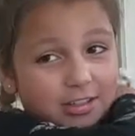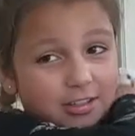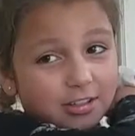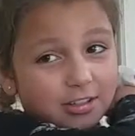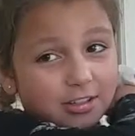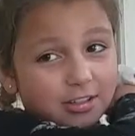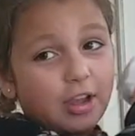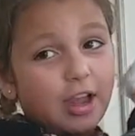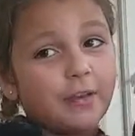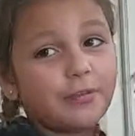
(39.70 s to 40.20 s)

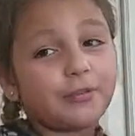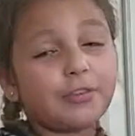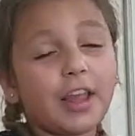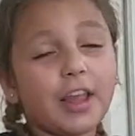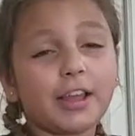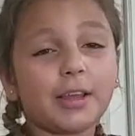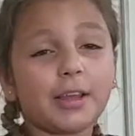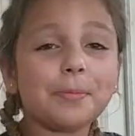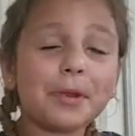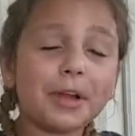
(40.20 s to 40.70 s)
you have
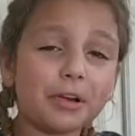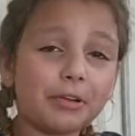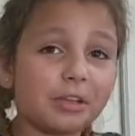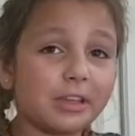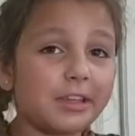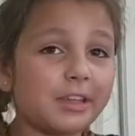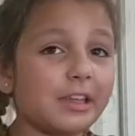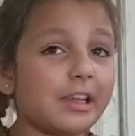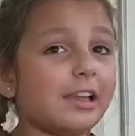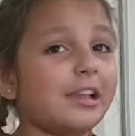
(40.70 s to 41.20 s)
like a
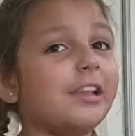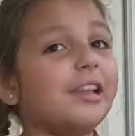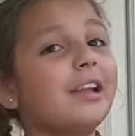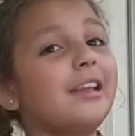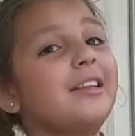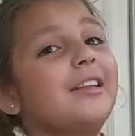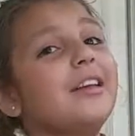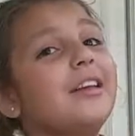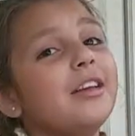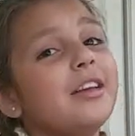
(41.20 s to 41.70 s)
parakeet and
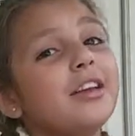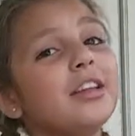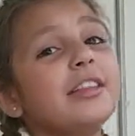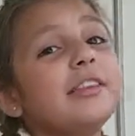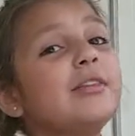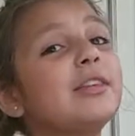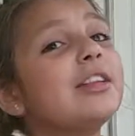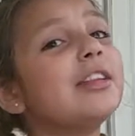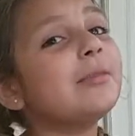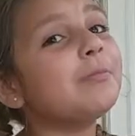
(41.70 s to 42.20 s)
get the
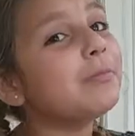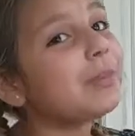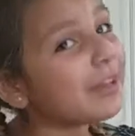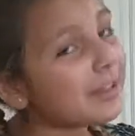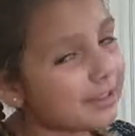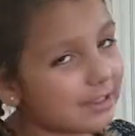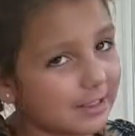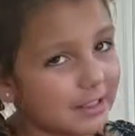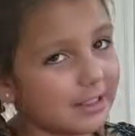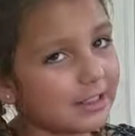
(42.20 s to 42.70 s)
really
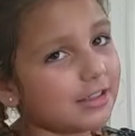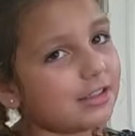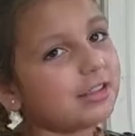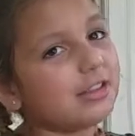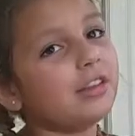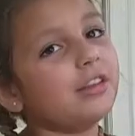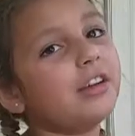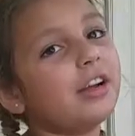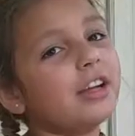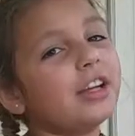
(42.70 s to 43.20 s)
big seeds,
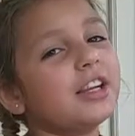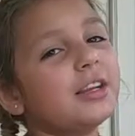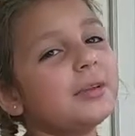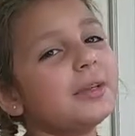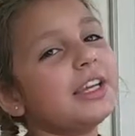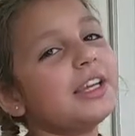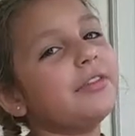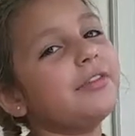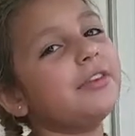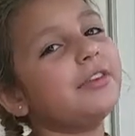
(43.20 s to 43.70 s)
they're not going
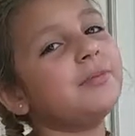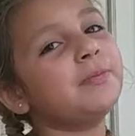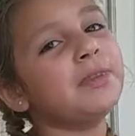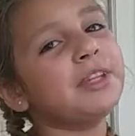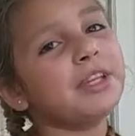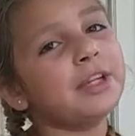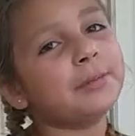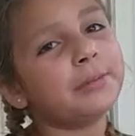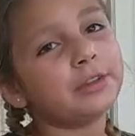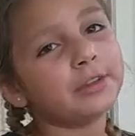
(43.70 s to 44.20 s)
to even
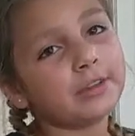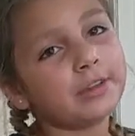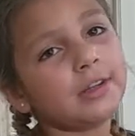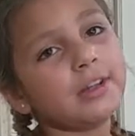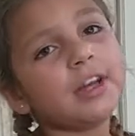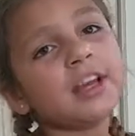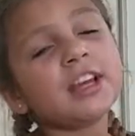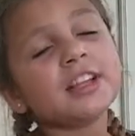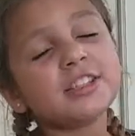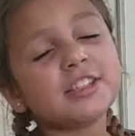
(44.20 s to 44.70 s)
be able to
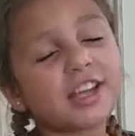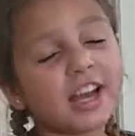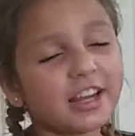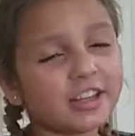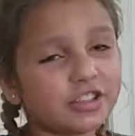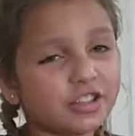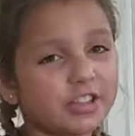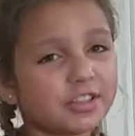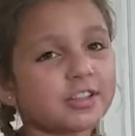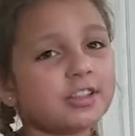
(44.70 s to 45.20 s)

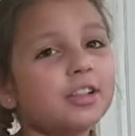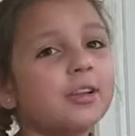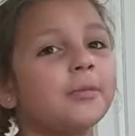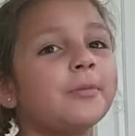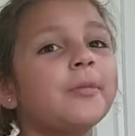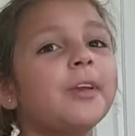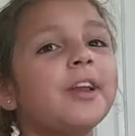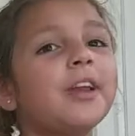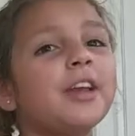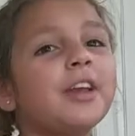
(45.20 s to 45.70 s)
digest
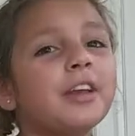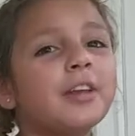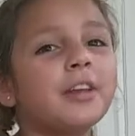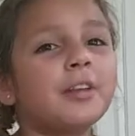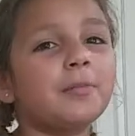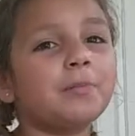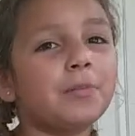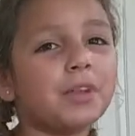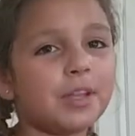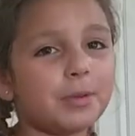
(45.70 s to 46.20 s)
them
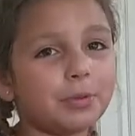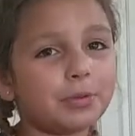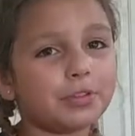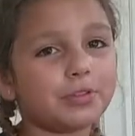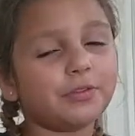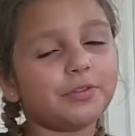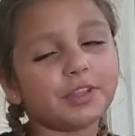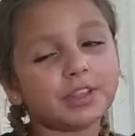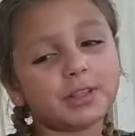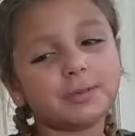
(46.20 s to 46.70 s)
and be able
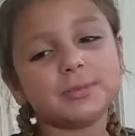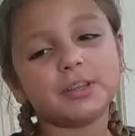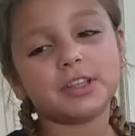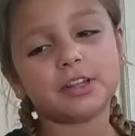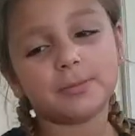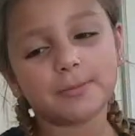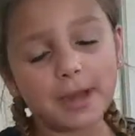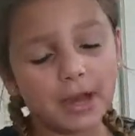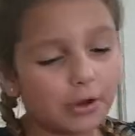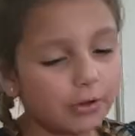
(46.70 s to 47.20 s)
to fit them in
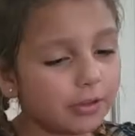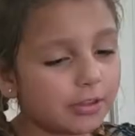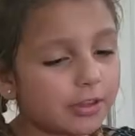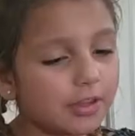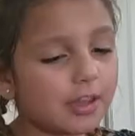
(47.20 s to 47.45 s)
their mouth.